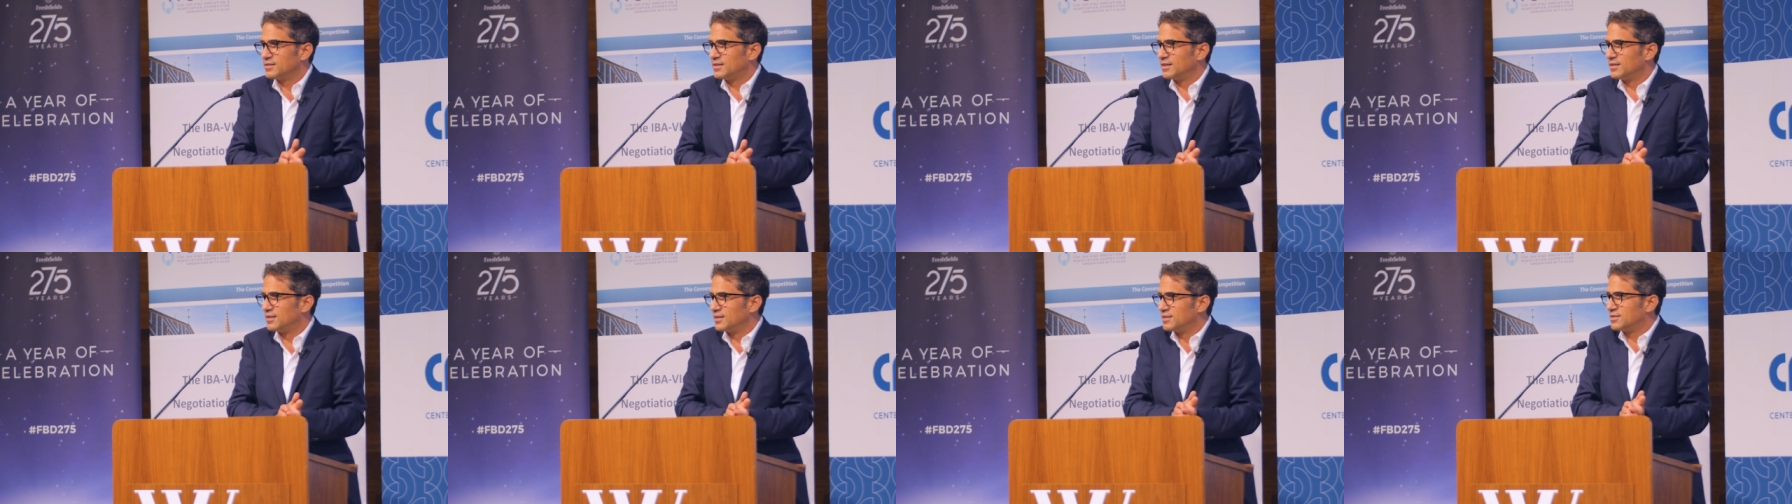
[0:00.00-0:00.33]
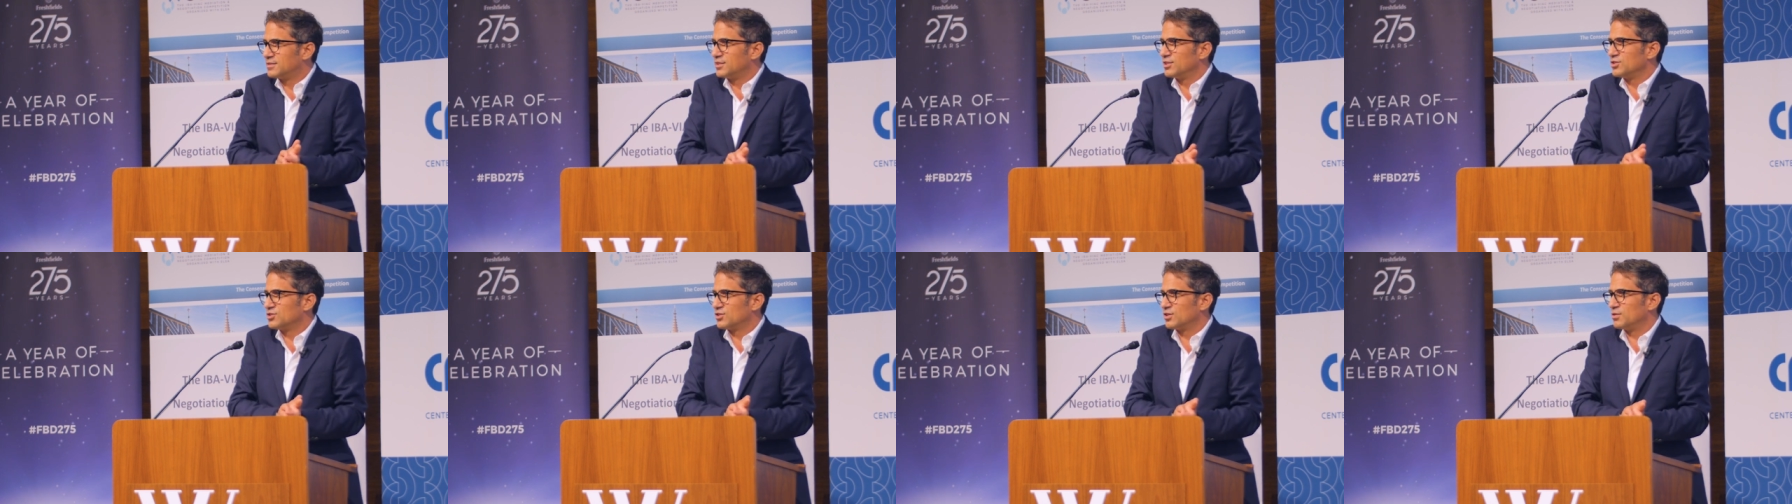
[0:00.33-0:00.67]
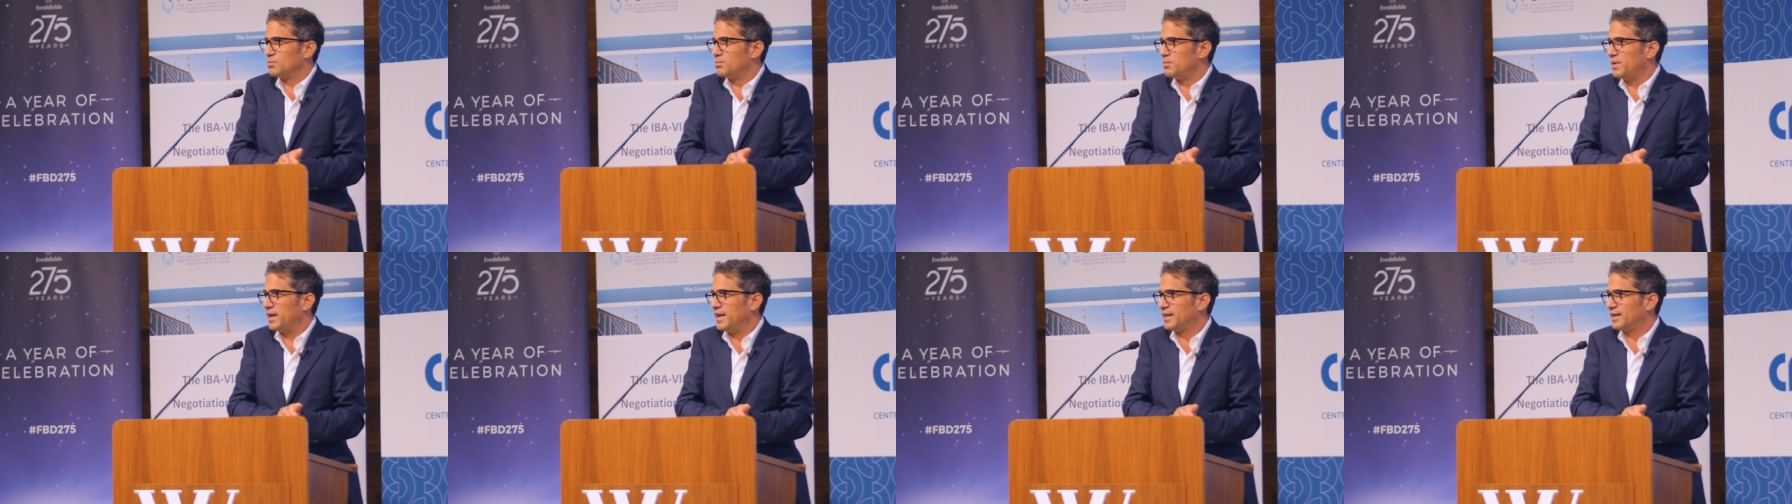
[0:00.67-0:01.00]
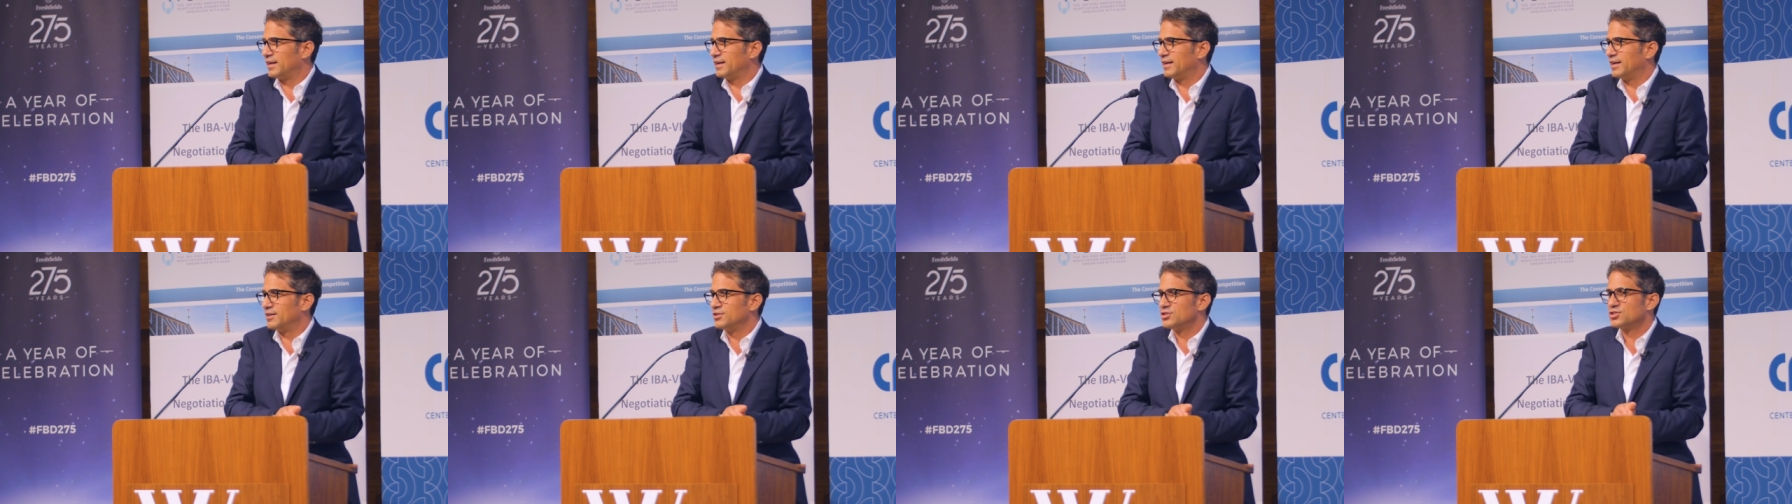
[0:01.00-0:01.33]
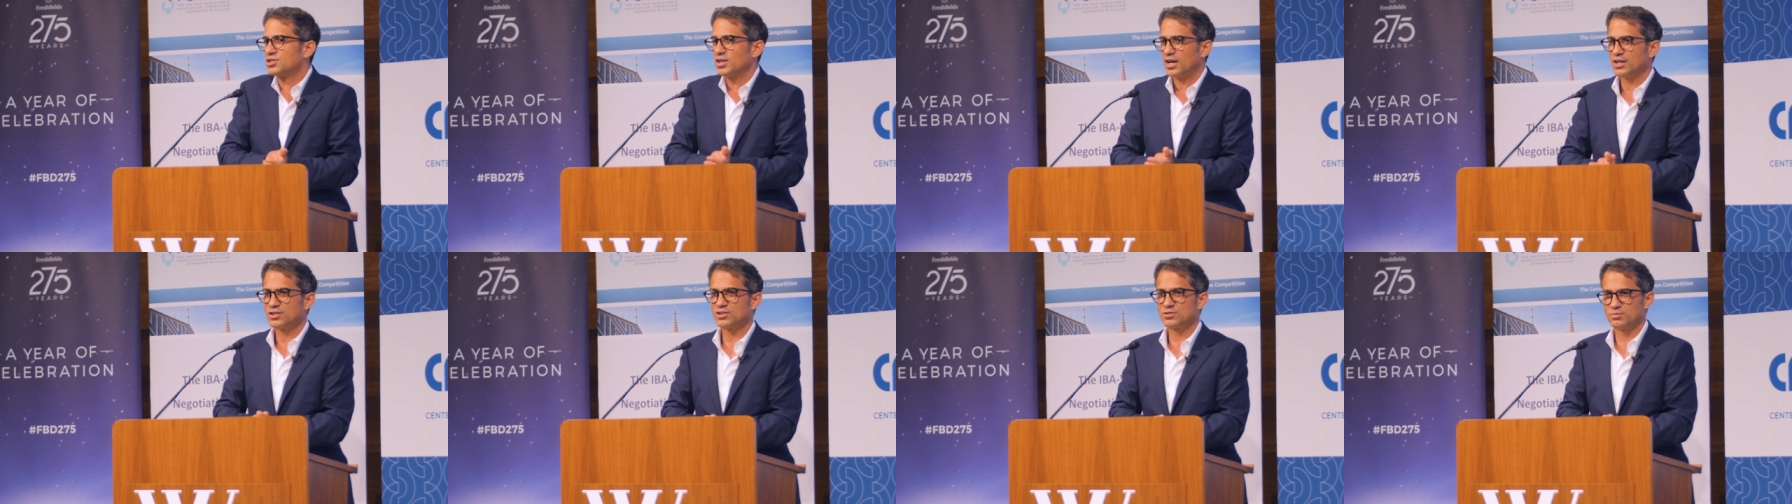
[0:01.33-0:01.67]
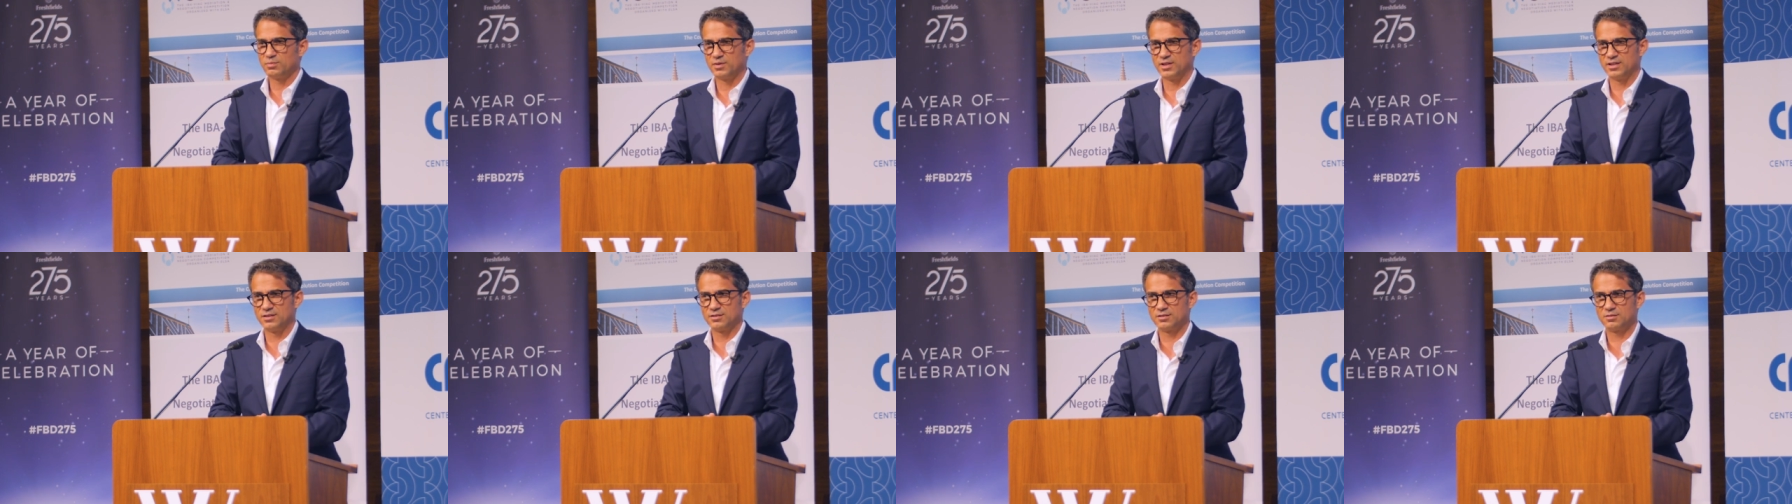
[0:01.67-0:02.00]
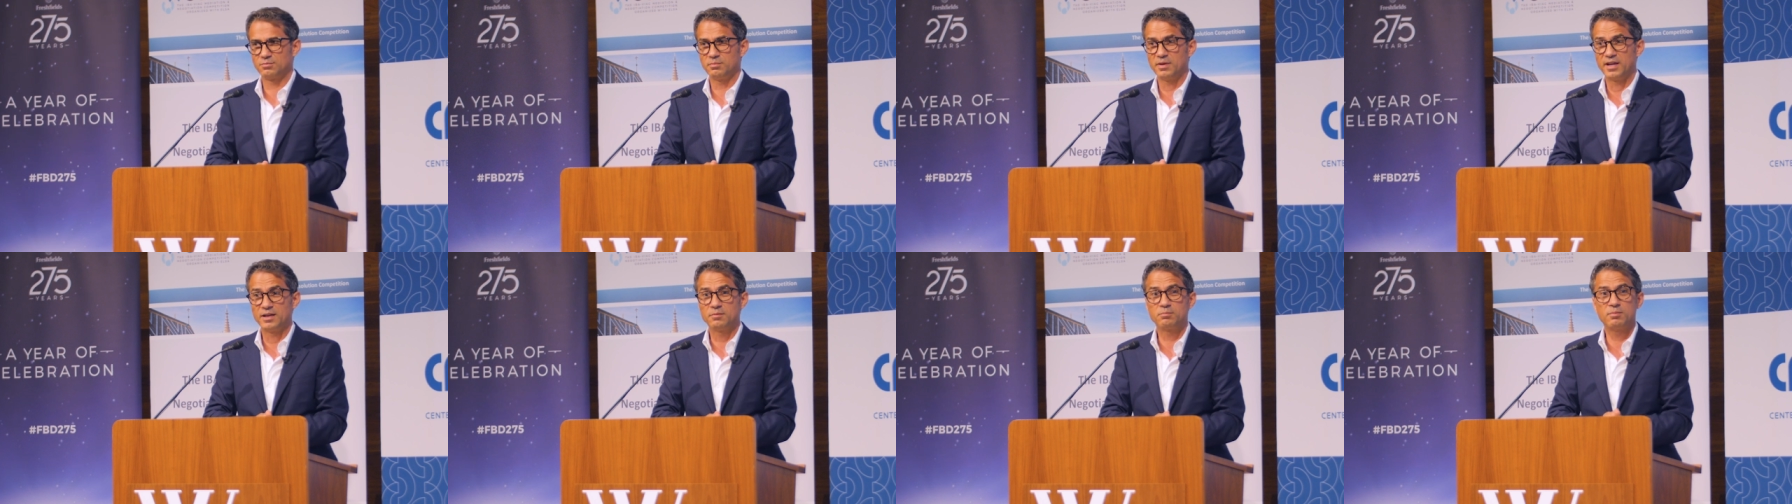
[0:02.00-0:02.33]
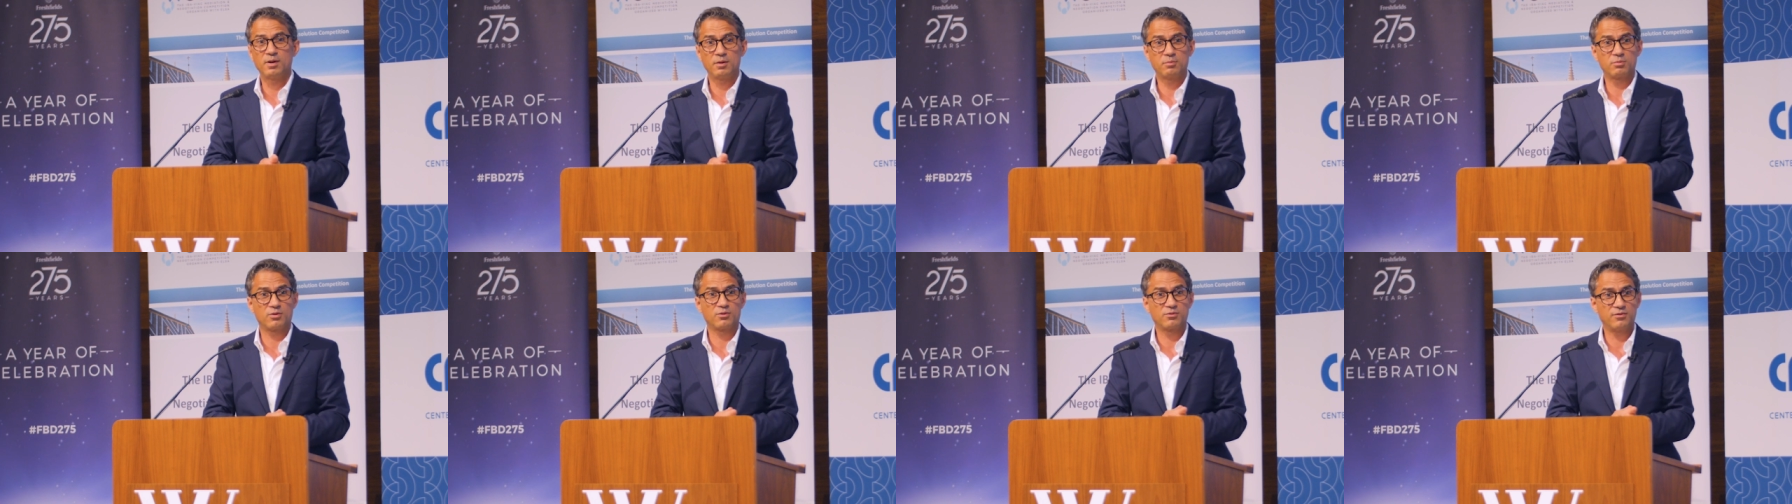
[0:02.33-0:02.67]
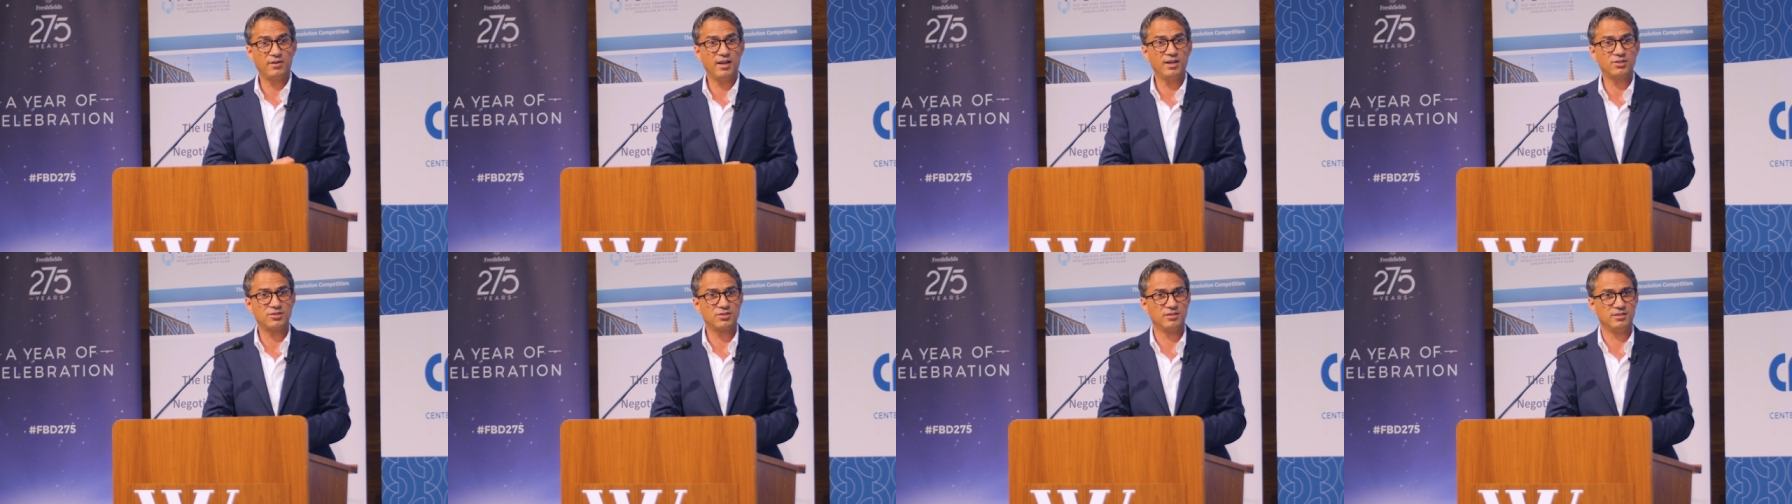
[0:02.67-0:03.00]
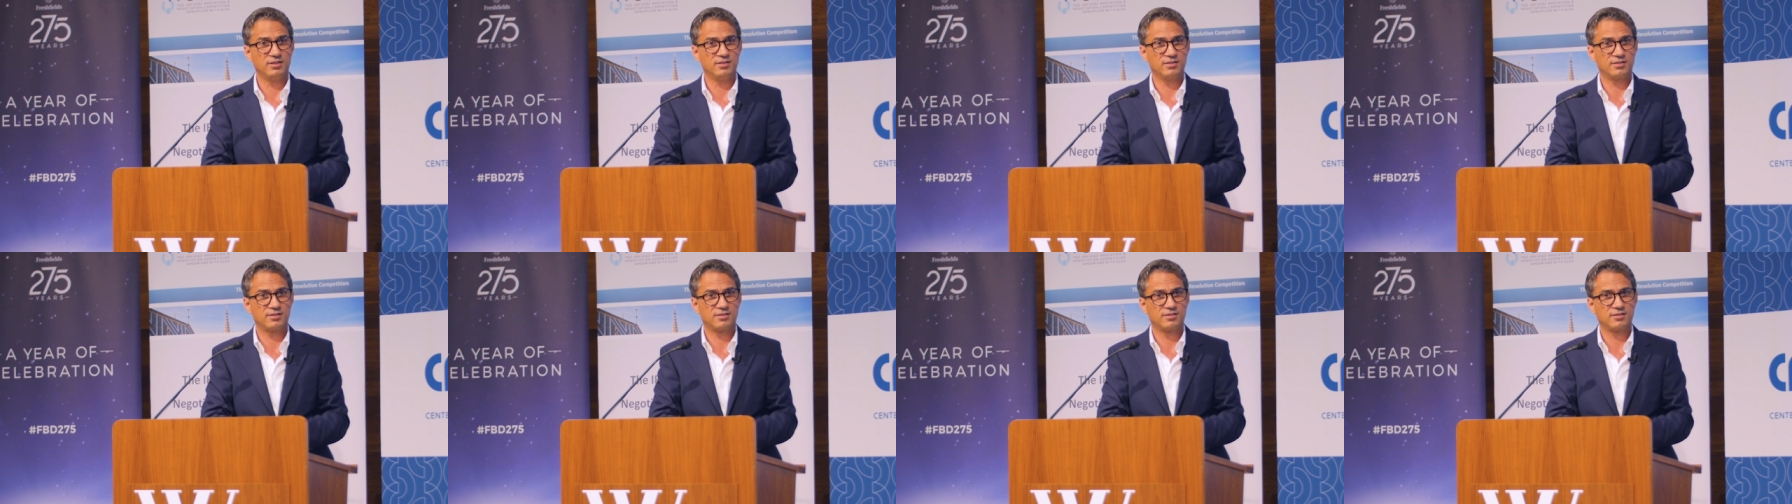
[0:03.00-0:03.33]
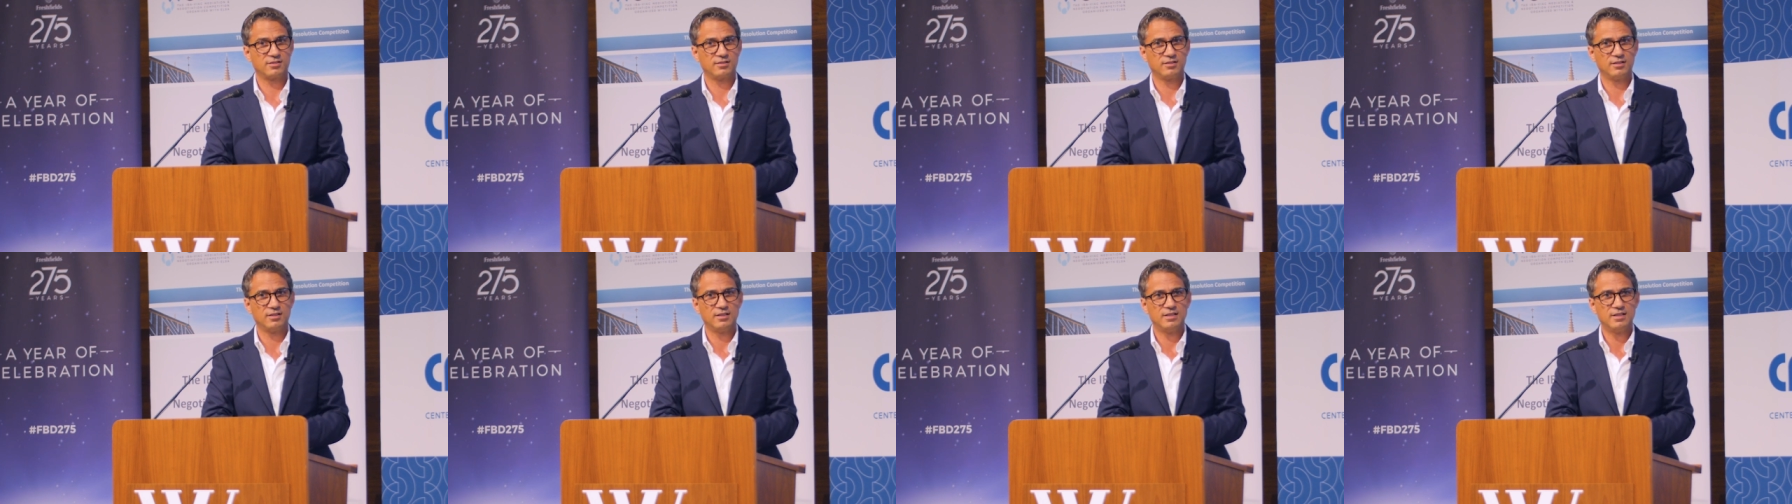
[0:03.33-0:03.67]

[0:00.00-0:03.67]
the decision-making and judgment made by professionals?